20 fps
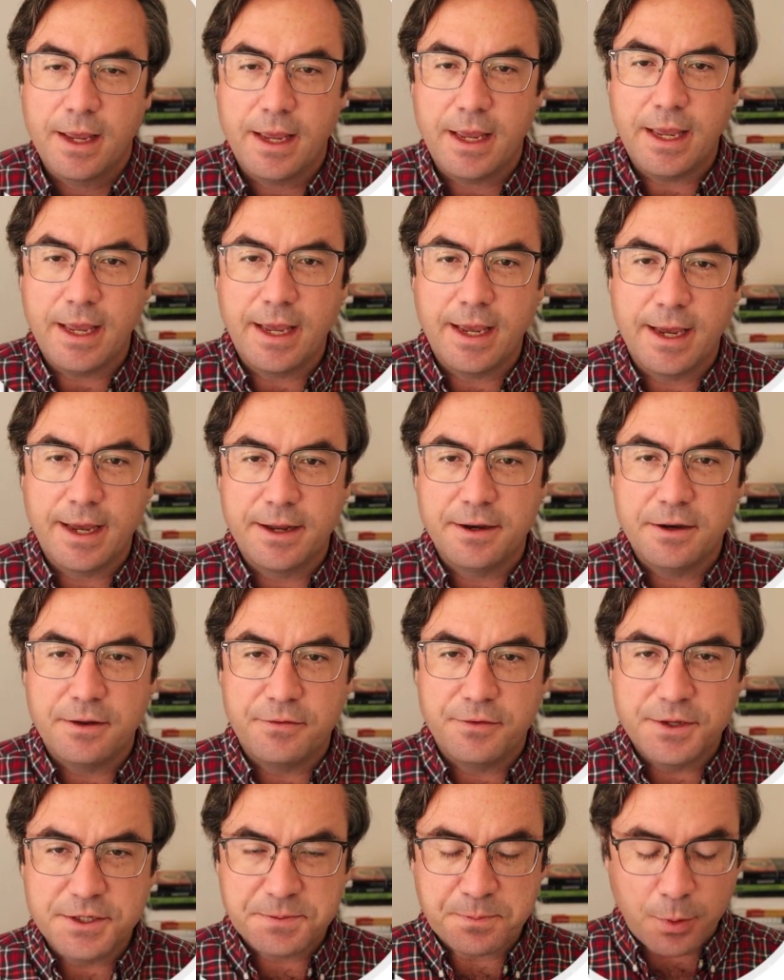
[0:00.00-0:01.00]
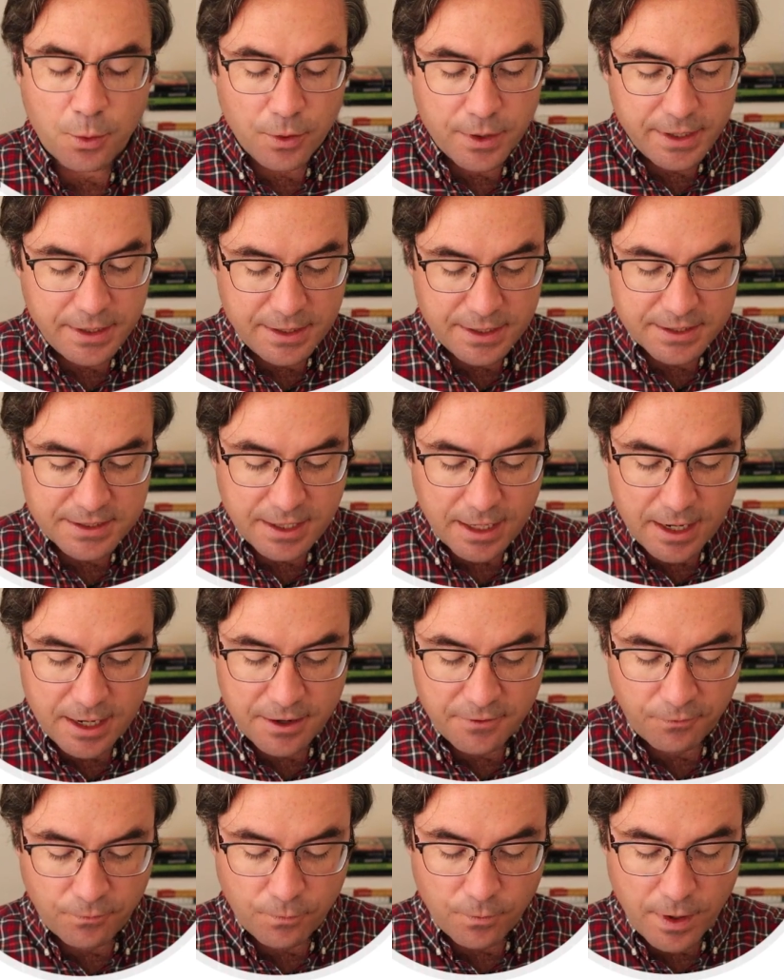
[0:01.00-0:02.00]
And this point is
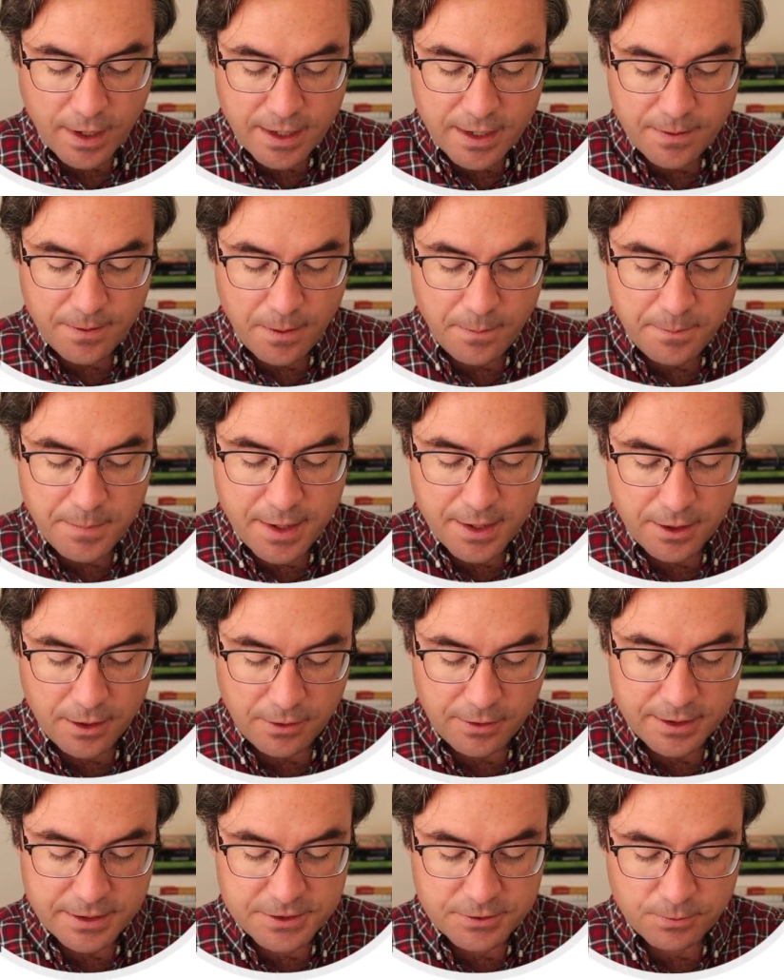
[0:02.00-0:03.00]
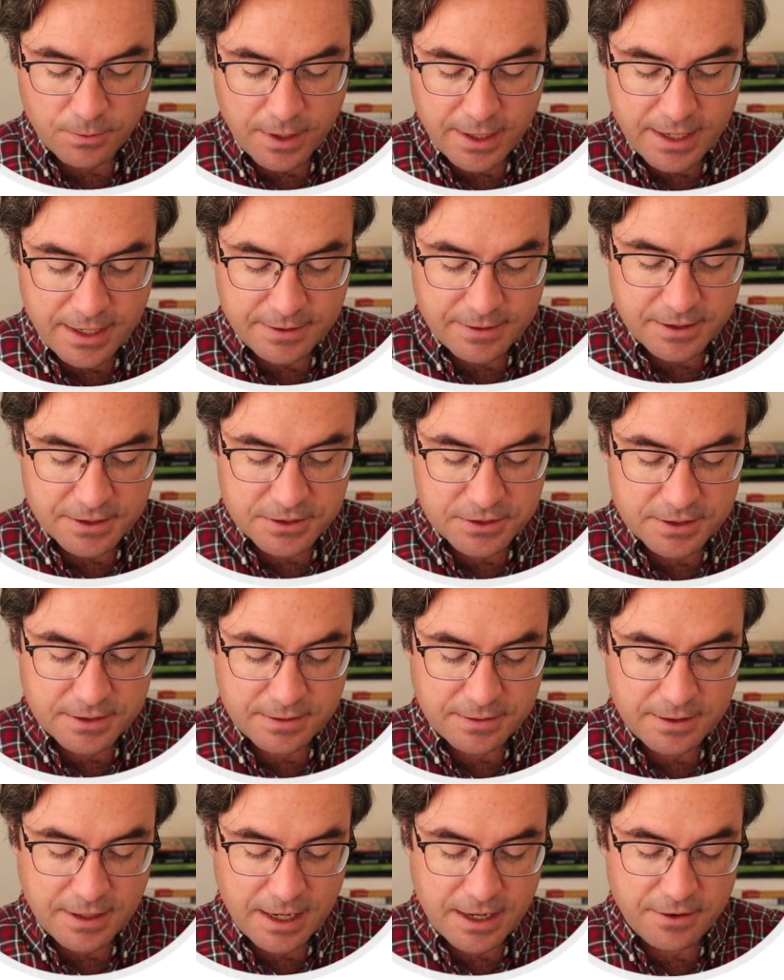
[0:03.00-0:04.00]
kind of right in the middle. It's right at this
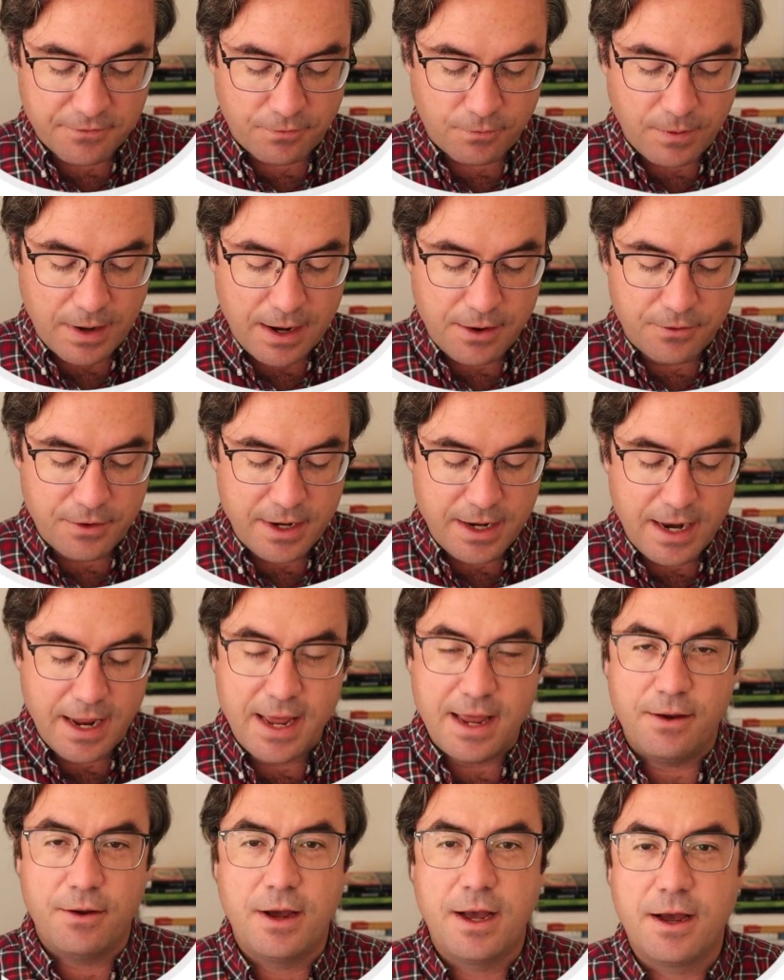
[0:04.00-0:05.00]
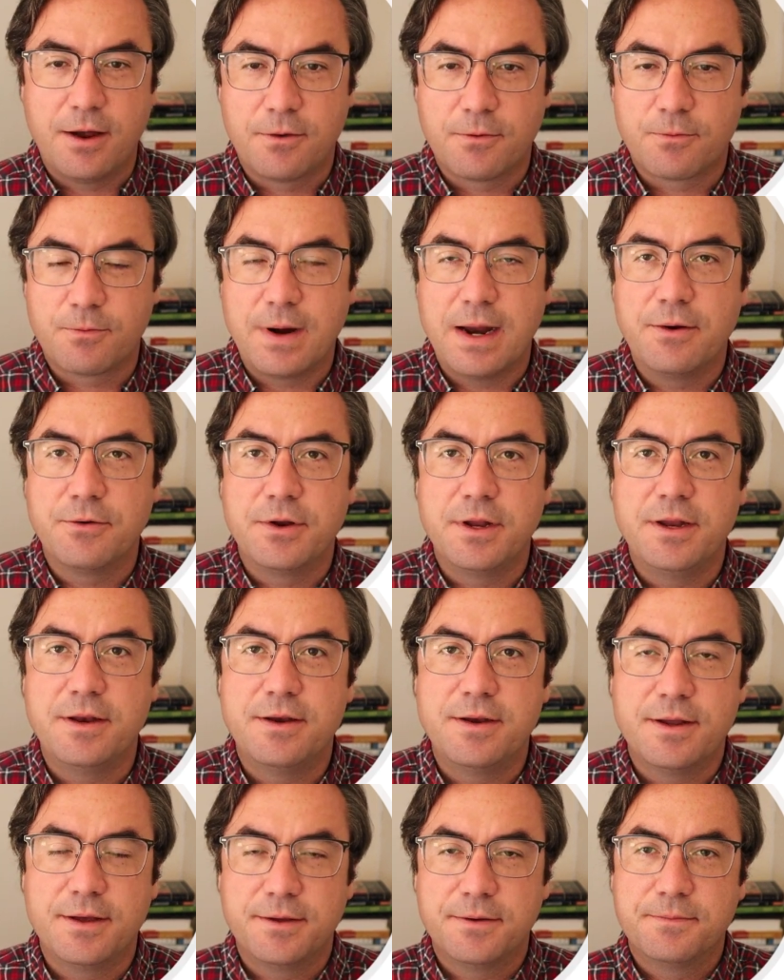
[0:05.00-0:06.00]
kind of
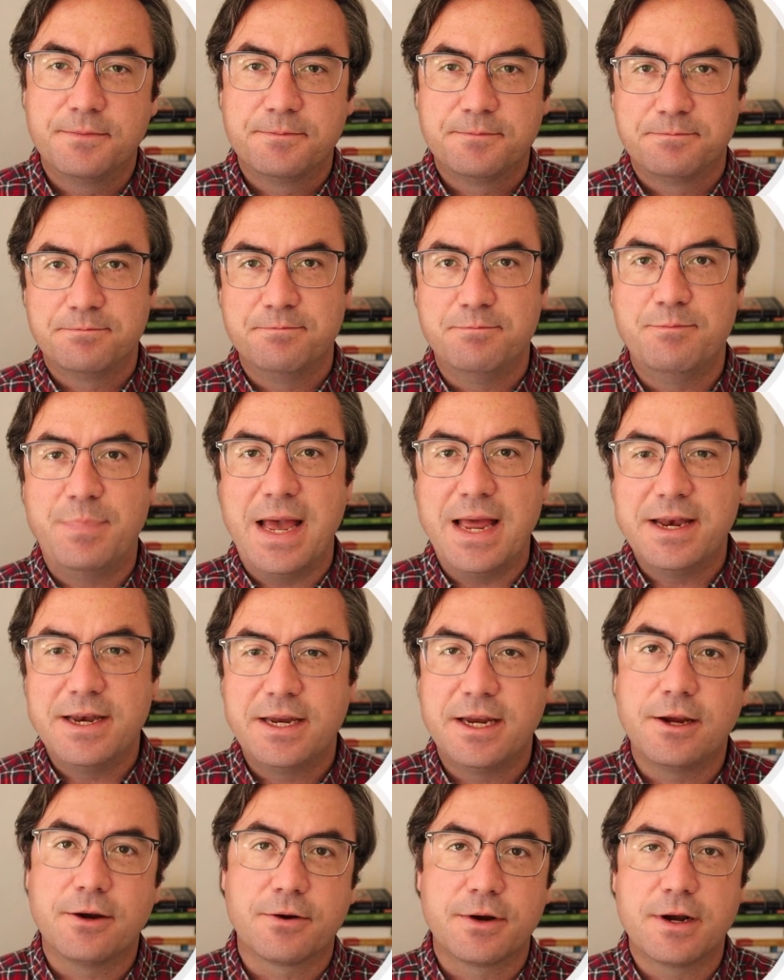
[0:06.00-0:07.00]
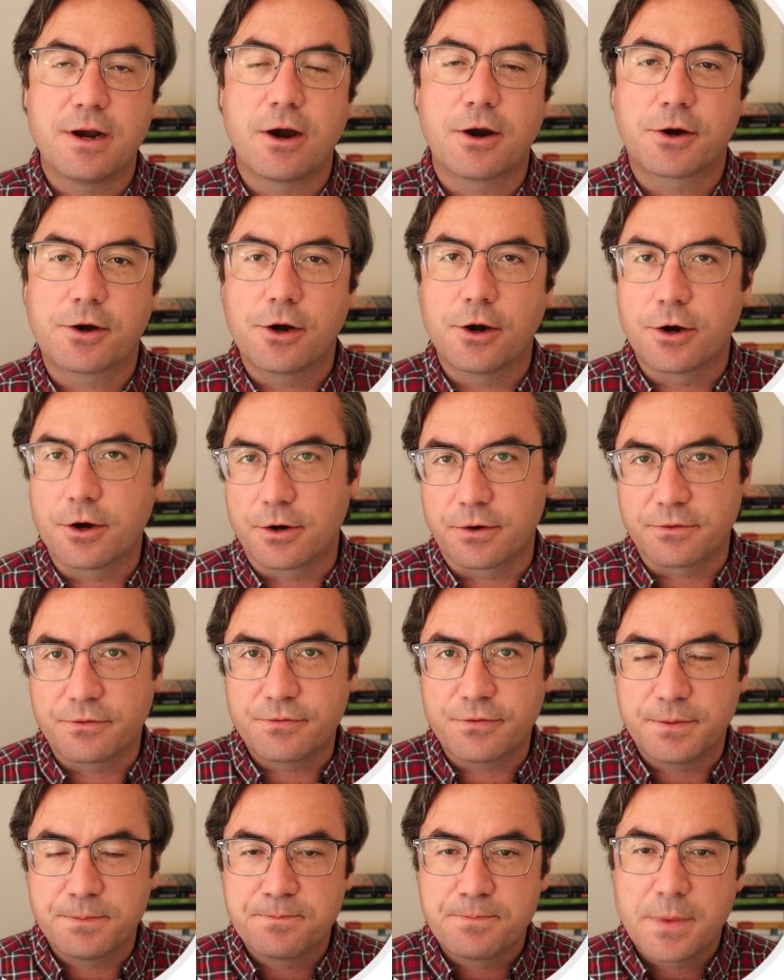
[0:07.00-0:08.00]
rounded bend here in our
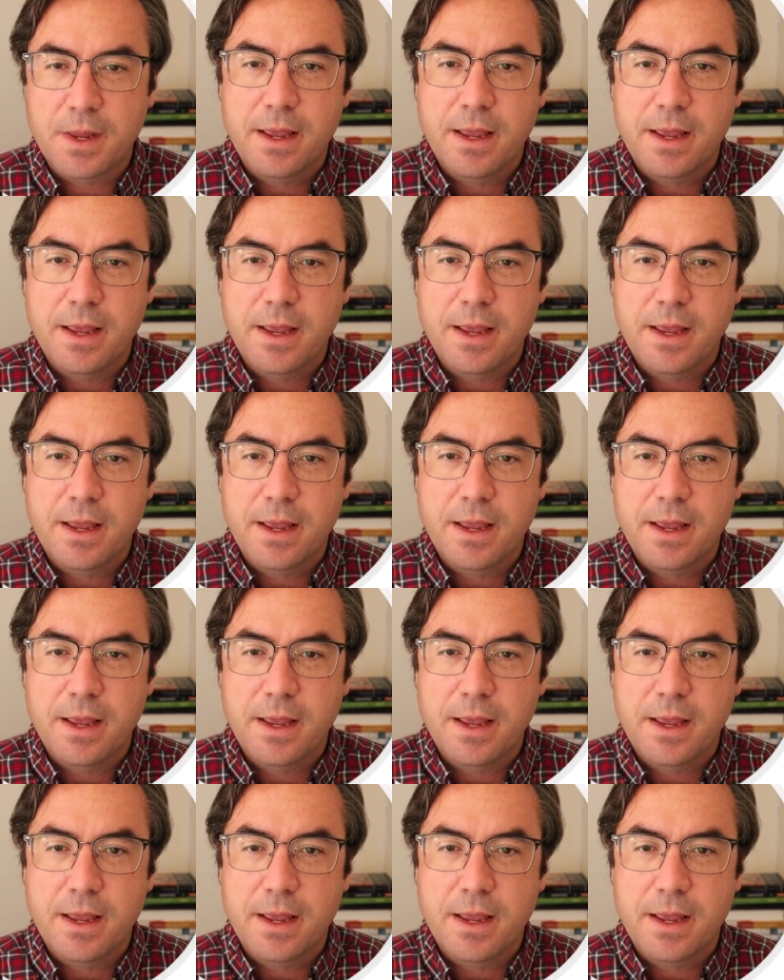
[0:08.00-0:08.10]
curve.